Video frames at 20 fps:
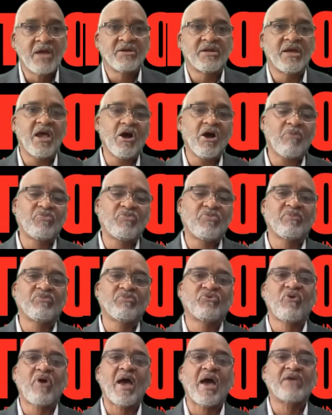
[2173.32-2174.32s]
to help
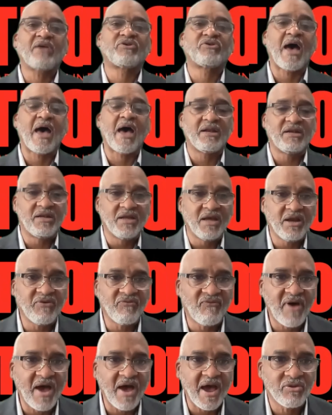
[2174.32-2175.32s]
them try to
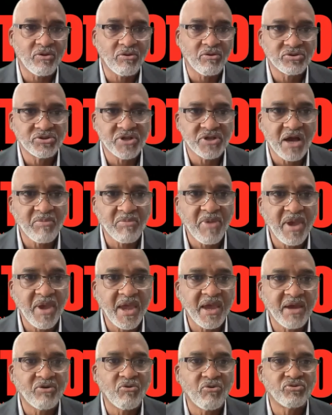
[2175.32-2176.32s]
identify those young
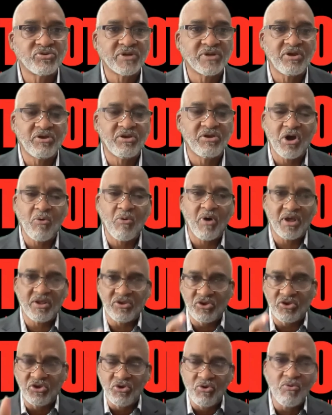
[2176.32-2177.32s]
men who say, you know
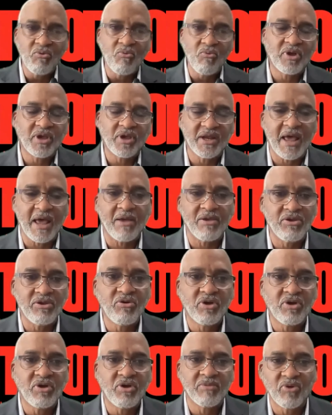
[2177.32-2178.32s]
what, you can
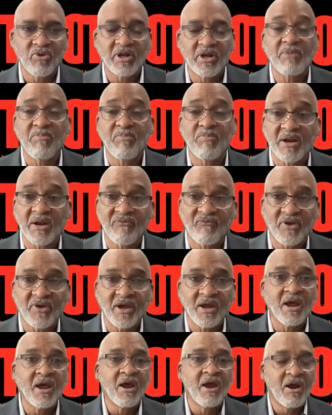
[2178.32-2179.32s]
really
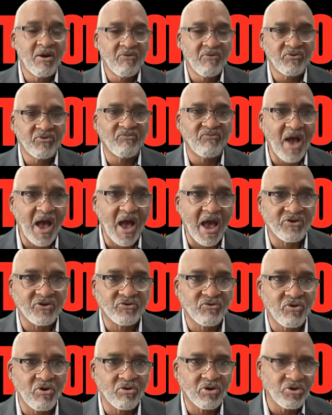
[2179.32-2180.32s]
benefit from Five
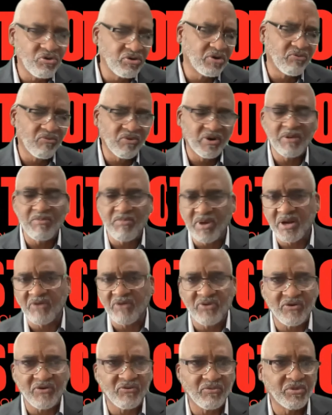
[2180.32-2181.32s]
Strong, or you can really
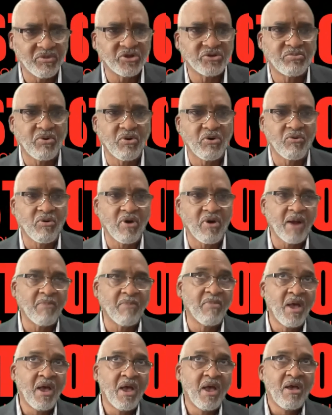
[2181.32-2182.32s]
benefit from this
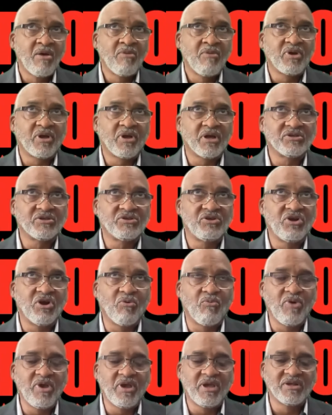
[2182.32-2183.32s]
program. Because, you
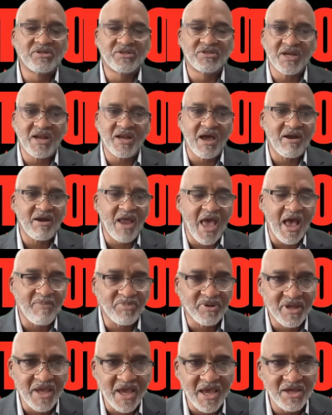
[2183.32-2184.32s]
know, we can send out
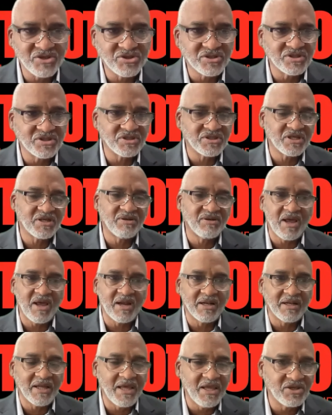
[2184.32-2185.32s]
applications
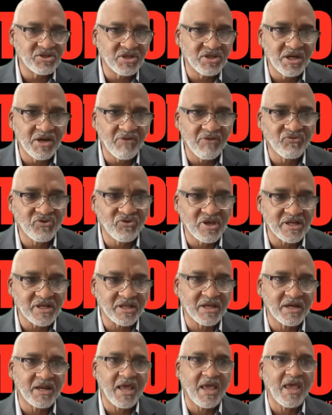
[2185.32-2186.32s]
and links and different things
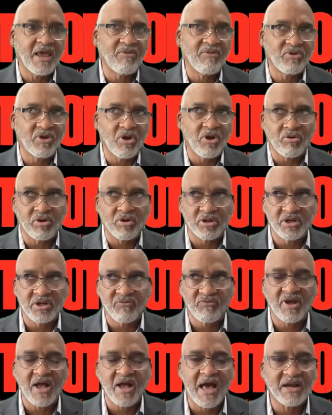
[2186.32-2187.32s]
like that, and go to
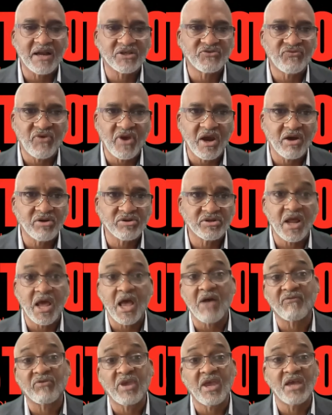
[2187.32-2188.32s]
different college fairs and
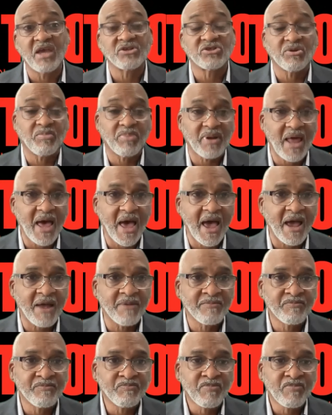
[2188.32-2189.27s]
have kids apply.